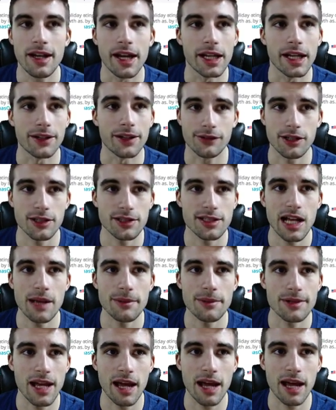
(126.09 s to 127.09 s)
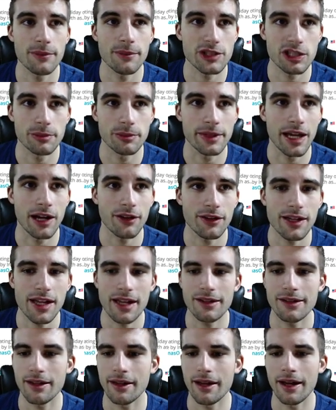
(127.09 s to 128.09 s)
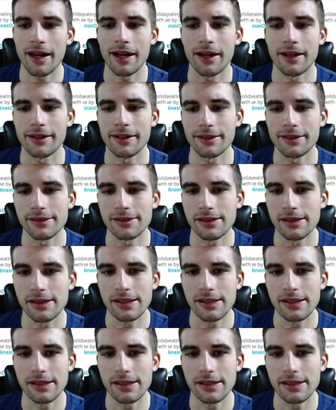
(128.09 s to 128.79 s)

and if Kristaps happens to be out again, I